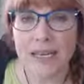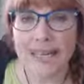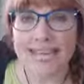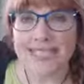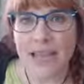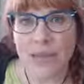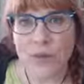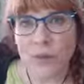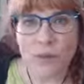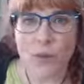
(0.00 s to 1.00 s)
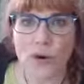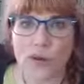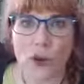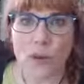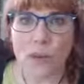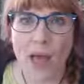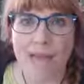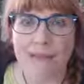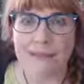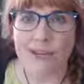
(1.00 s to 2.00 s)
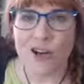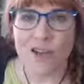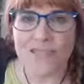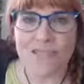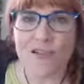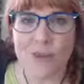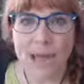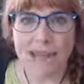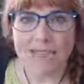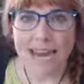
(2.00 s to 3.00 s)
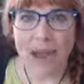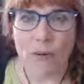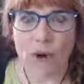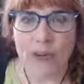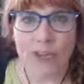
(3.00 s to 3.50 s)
It's like a billboard going by at 70 miles an hour.